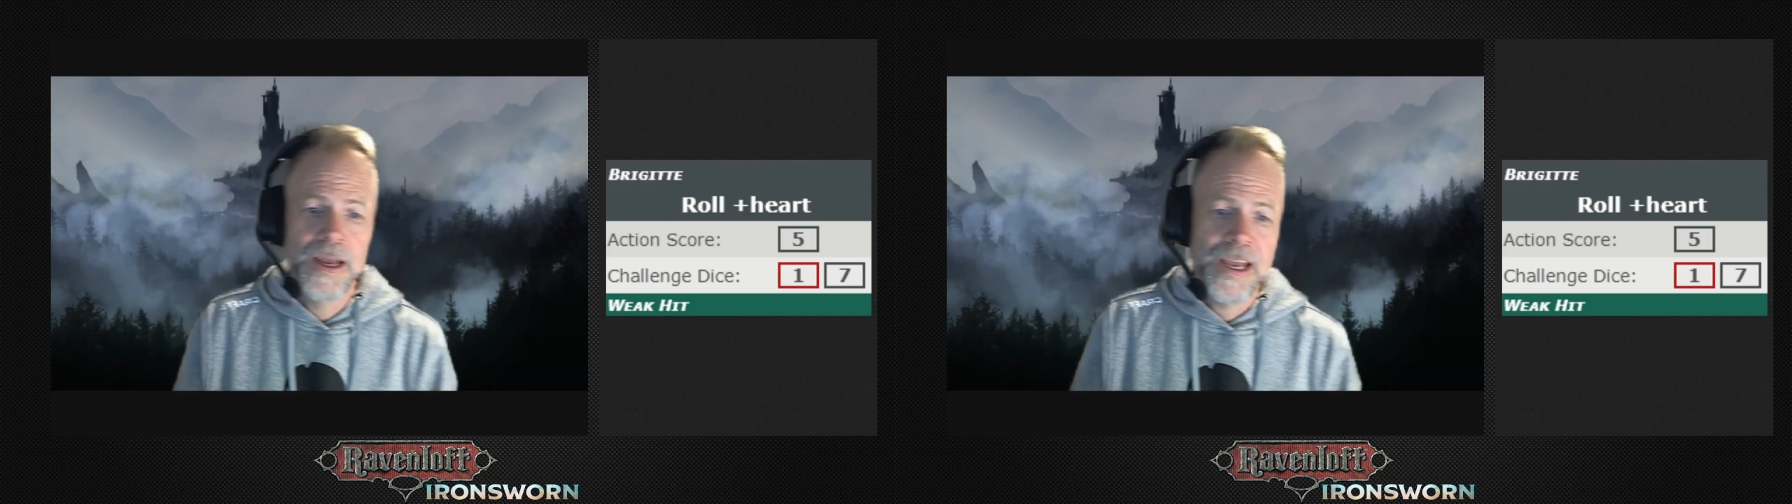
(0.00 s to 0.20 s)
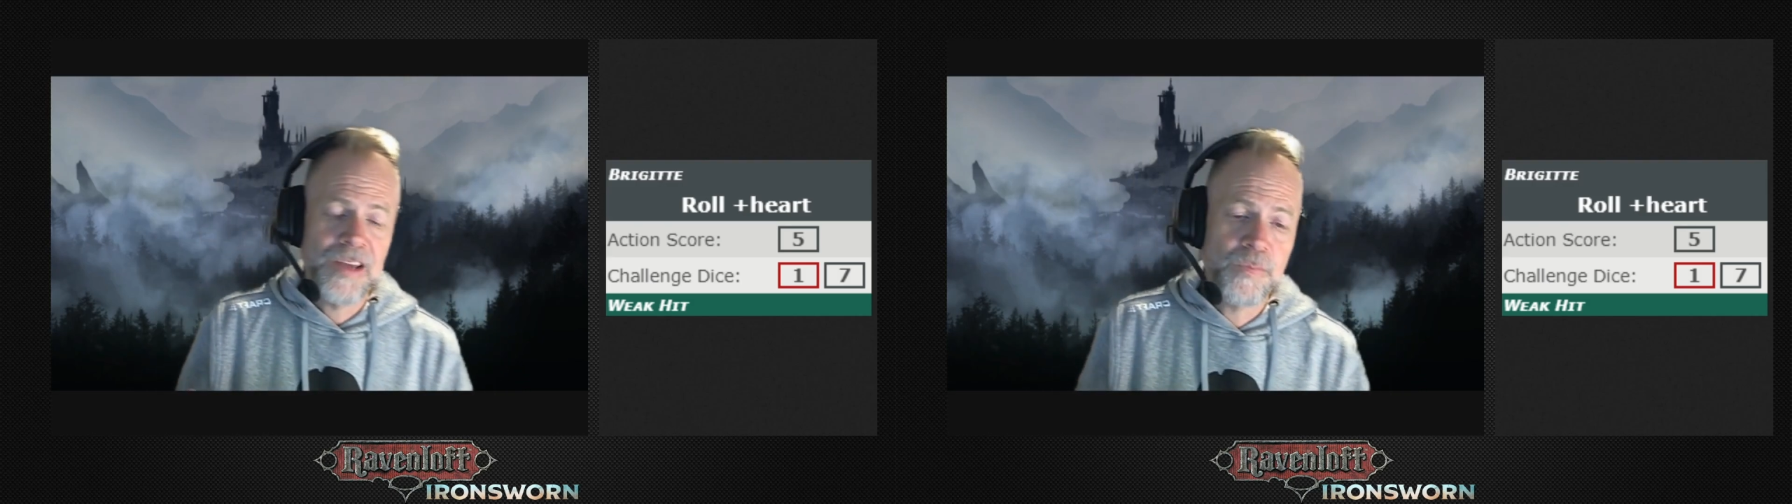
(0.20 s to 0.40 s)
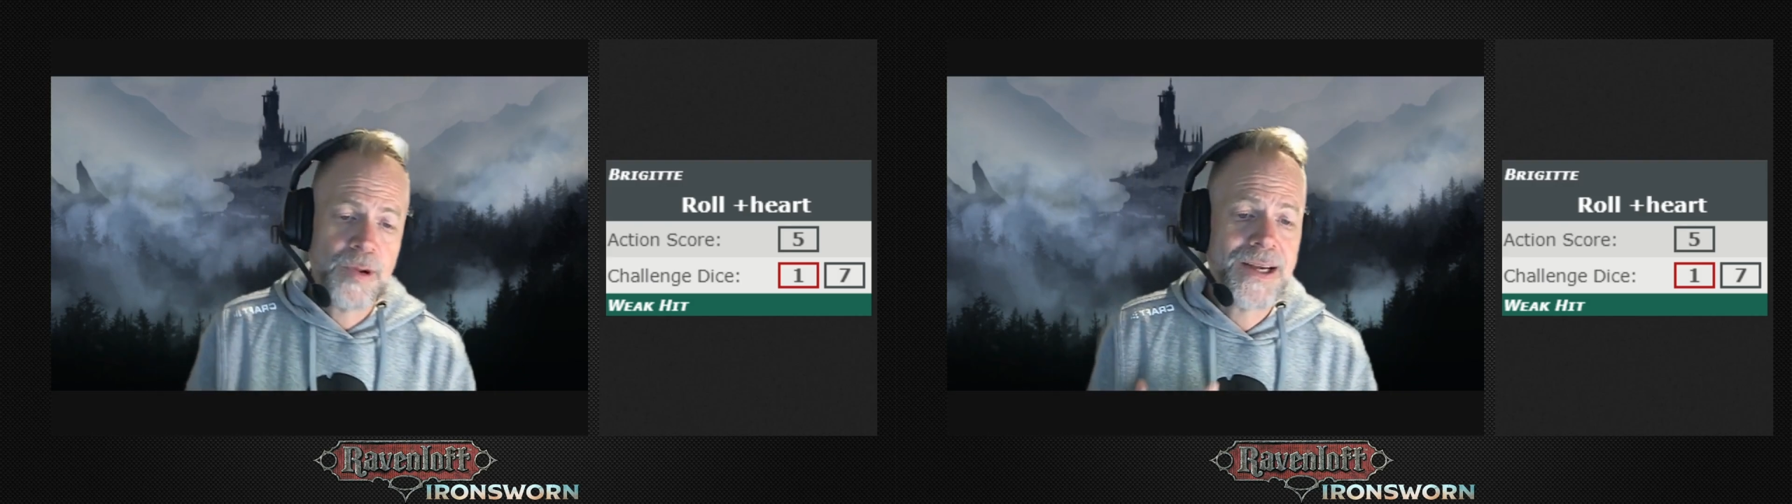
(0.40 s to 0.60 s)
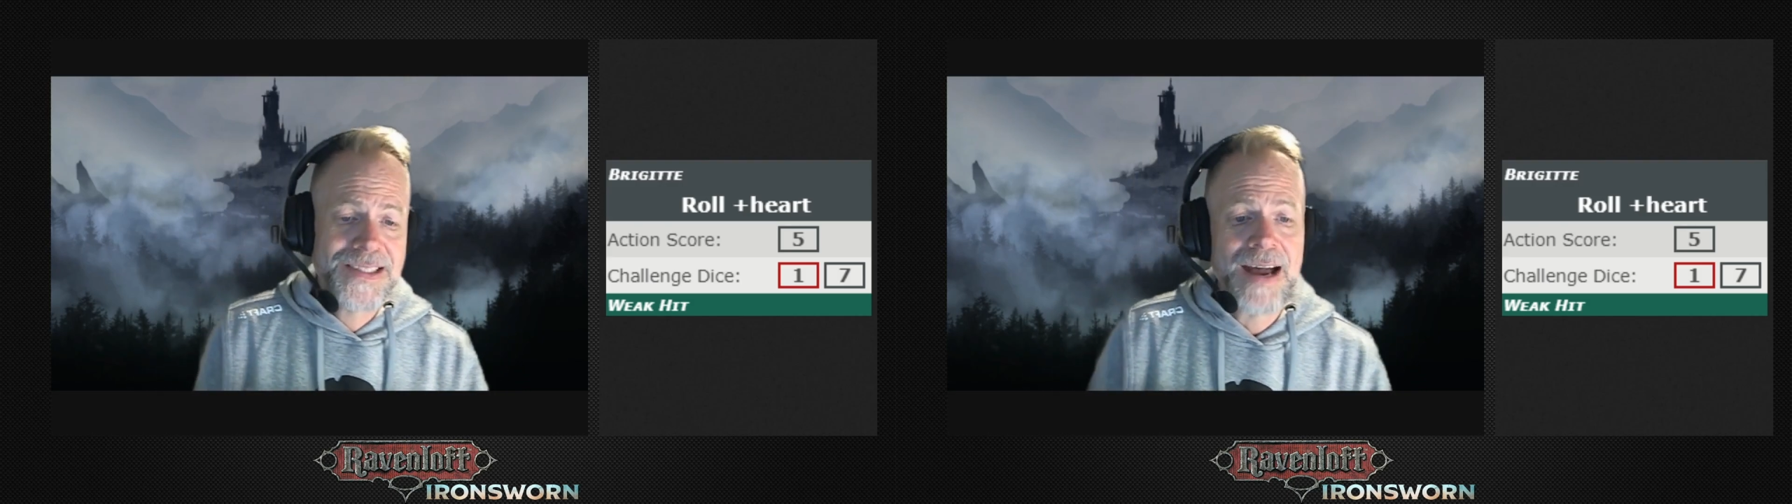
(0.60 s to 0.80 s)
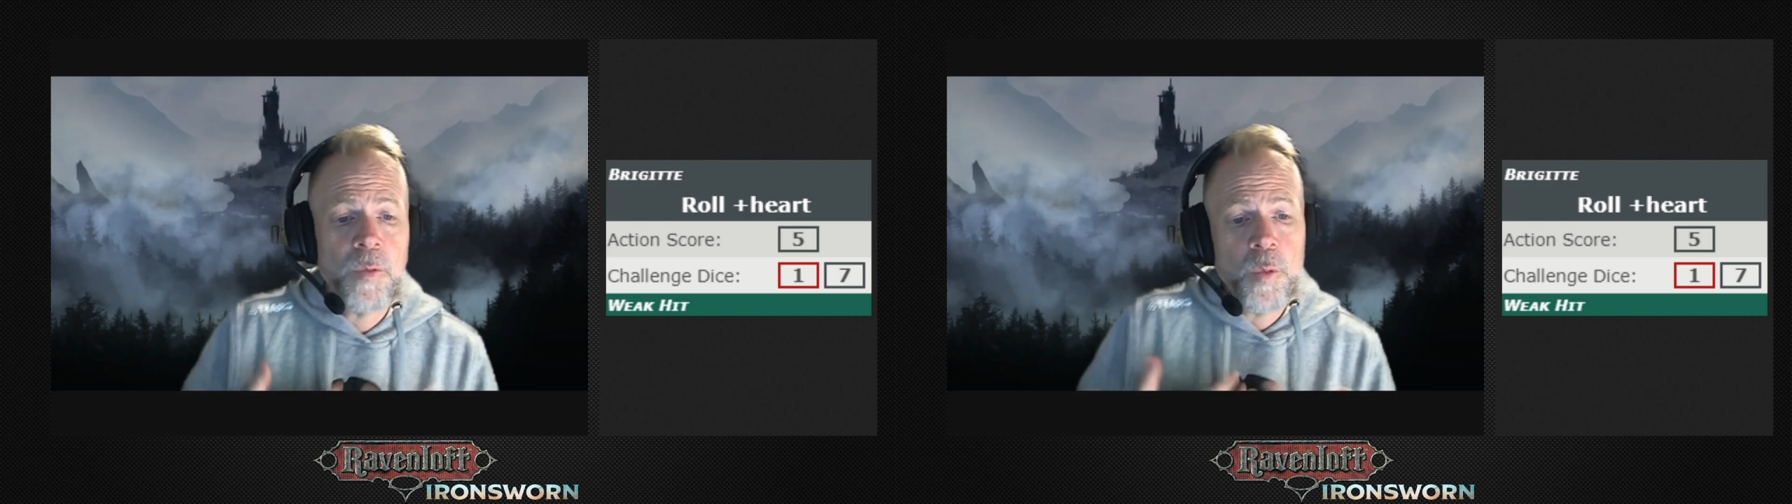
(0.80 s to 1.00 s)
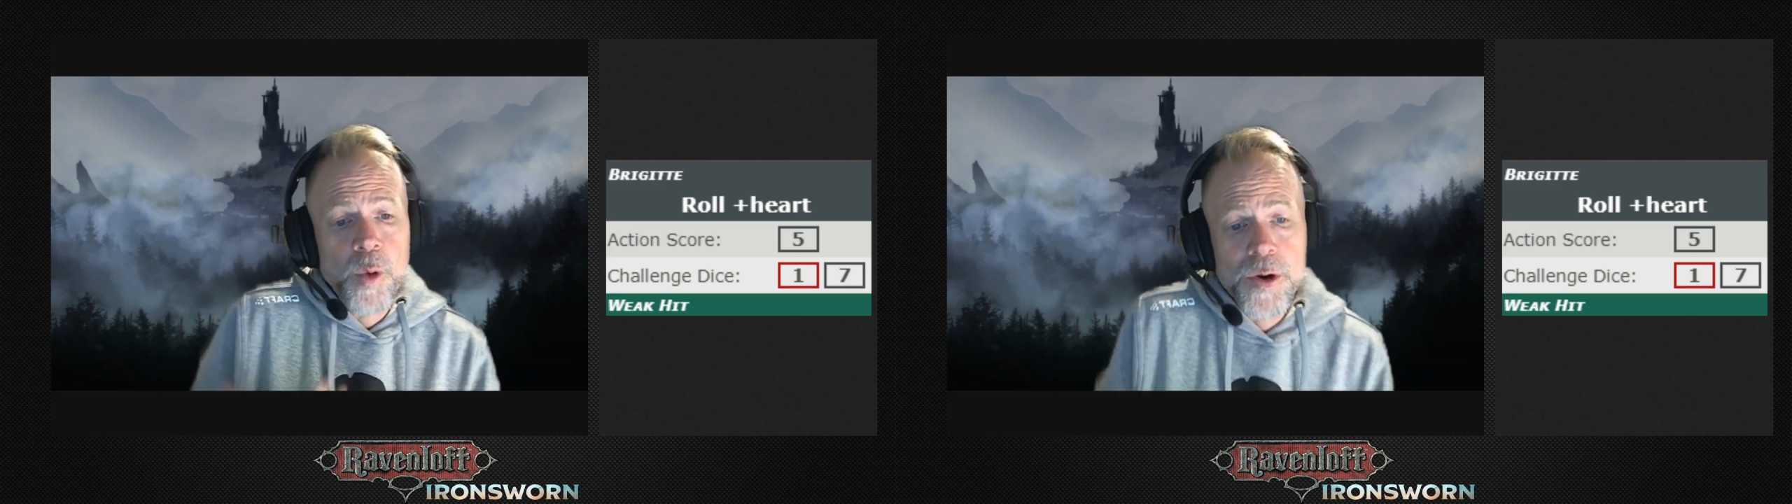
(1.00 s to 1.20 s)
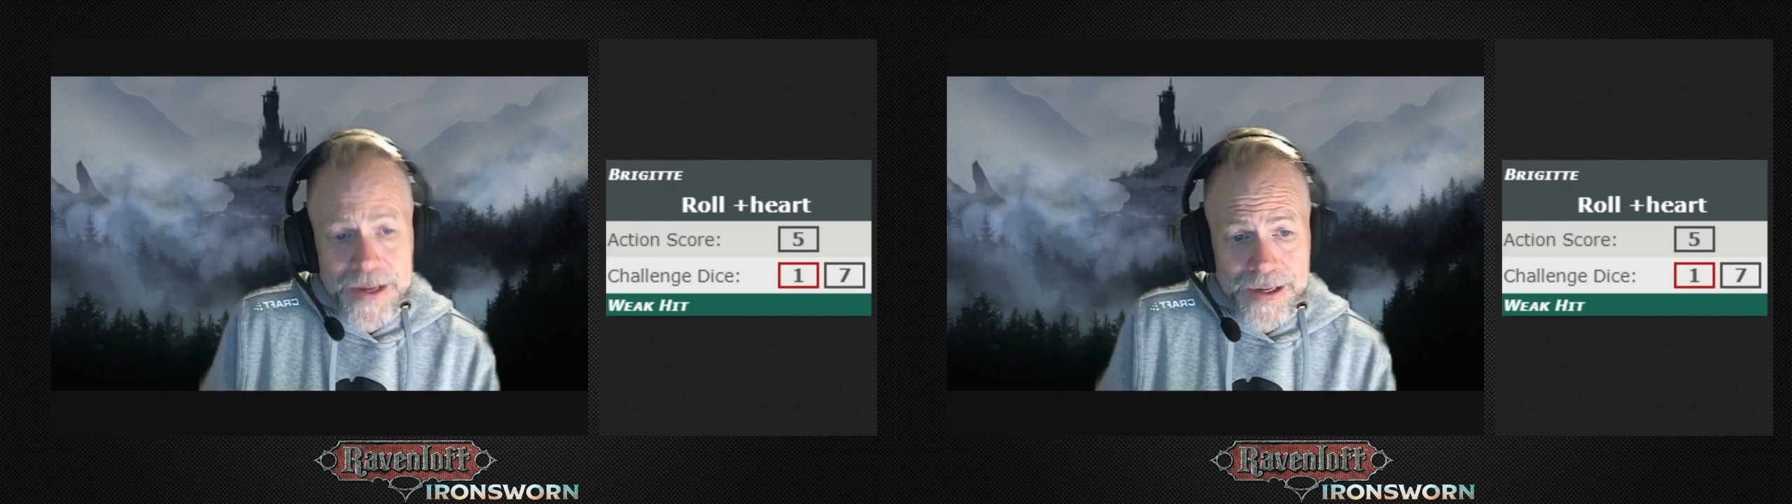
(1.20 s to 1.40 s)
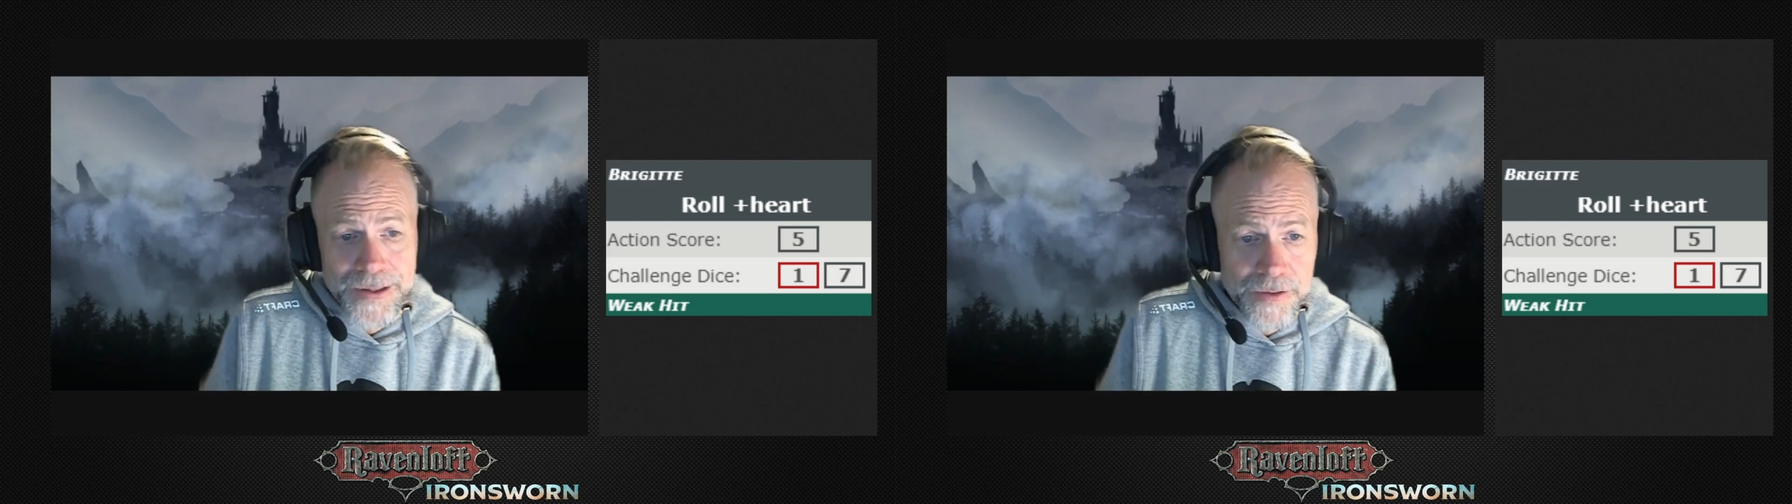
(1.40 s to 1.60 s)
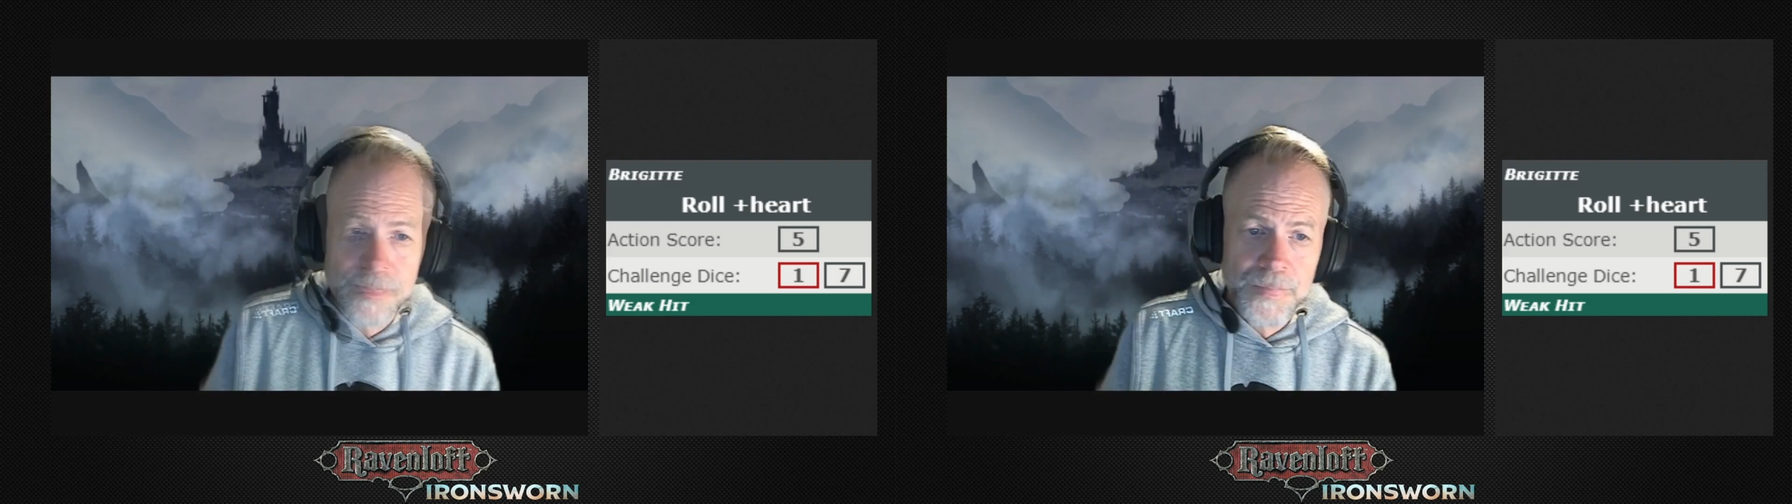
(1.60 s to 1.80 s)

If Brig's not worthy enough,